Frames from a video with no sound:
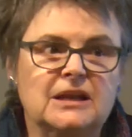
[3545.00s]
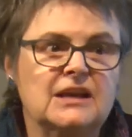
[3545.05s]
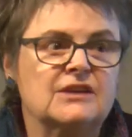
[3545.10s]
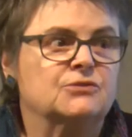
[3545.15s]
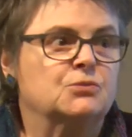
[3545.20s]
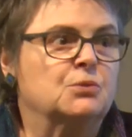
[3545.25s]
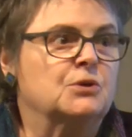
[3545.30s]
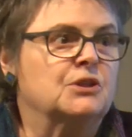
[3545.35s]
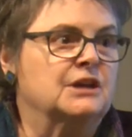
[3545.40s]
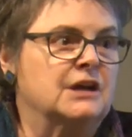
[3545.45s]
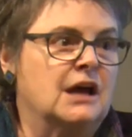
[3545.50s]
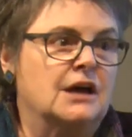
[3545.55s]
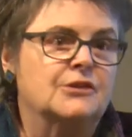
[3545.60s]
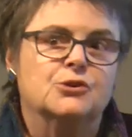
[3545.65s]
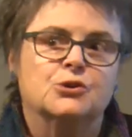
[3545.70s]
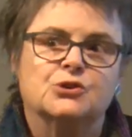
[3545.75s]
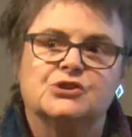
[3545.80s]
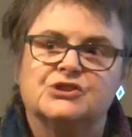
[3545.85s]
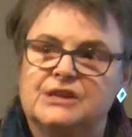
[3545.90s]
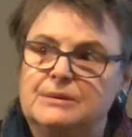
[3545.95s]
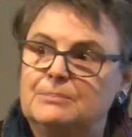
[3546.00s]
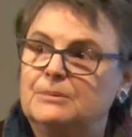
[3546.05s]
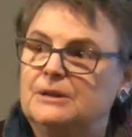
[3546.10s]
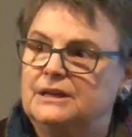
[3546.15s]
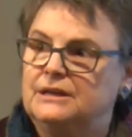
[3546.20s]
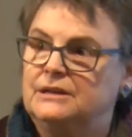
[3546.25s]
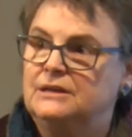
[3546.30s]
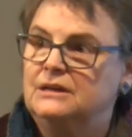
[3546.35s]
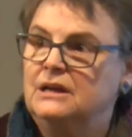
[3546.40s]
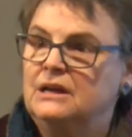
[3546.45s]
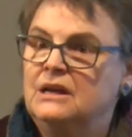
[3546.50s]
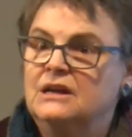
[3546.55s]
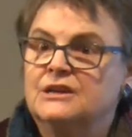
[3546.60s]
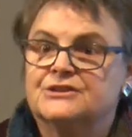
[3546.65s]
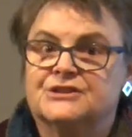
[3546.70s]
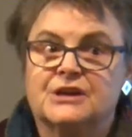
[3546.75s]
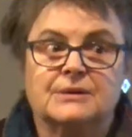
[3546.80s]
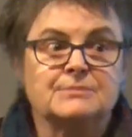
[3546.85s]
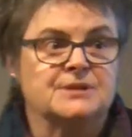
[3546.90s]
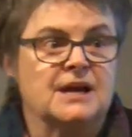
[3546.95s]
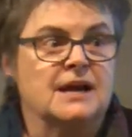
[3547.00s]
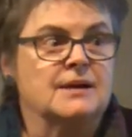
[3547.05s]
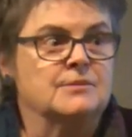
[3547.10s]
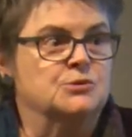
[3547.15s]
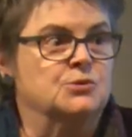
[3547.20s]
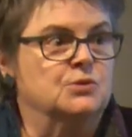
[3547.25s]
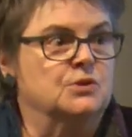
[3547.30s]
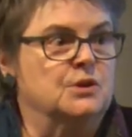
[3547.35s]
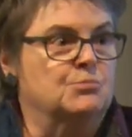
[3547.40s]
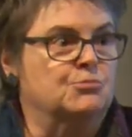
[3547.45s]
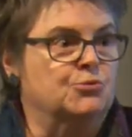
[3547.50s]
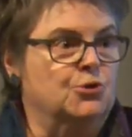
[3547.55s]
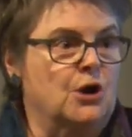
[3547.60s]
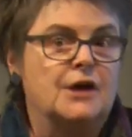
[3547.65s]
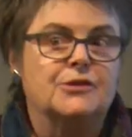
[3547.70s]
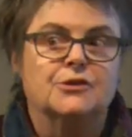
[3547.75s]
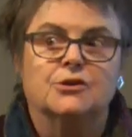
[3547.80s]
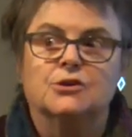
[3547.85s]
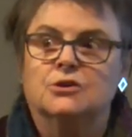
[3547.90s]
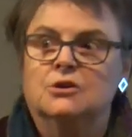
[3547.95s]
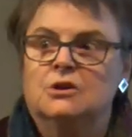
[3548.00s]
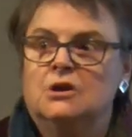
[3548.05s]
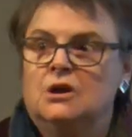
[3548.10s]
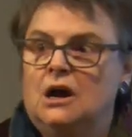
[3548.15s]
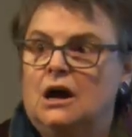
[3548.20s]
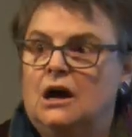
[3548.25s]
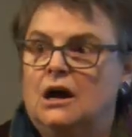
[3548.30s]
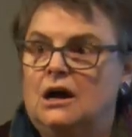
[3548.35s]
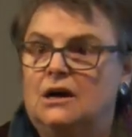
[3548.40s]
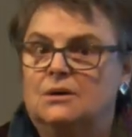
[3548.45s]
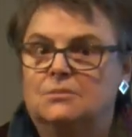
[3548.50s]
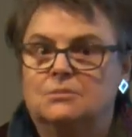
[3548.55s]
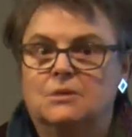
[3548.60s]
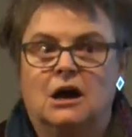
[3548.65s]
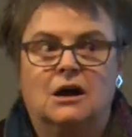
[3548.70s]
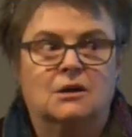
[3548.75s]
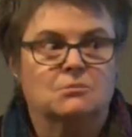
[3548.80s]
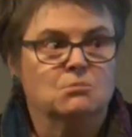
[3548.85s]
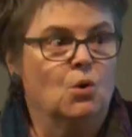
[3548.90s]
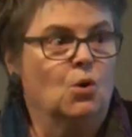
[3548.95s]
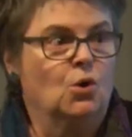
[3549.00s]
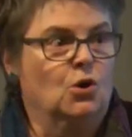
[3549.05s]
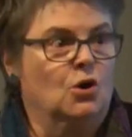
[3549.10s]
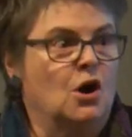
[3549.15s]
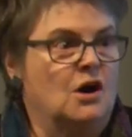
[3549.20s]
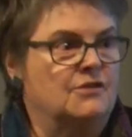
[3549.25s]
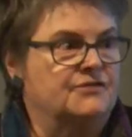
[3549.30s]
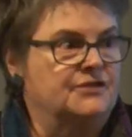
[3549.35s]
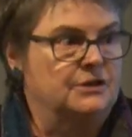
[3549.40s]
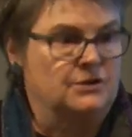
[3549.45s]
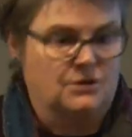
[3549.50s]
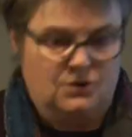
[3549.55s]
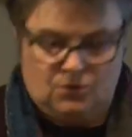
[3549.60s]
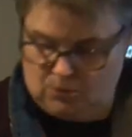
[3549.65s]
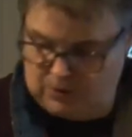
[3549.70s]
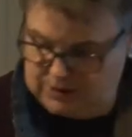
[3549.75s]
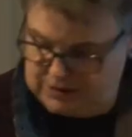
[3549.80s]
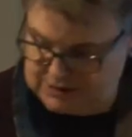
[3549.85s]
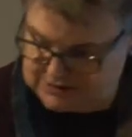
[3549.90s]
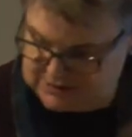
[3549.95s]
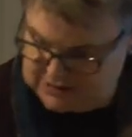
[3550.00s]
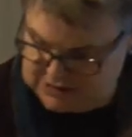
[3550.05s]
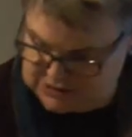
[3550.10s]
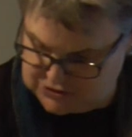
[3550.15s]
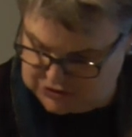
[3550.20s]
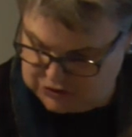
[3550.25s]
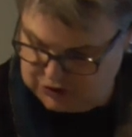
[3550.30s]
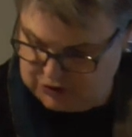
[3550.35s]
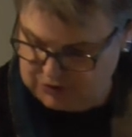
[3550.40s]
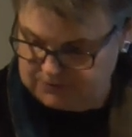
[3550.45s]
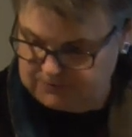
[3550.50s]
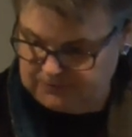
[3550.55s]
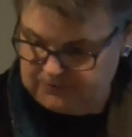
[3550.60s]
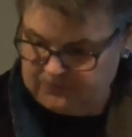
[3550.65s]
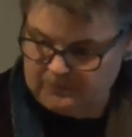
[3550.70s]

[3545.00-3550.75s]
lived with another sibling, sometimes with a brother, um, uh, more often with a sister.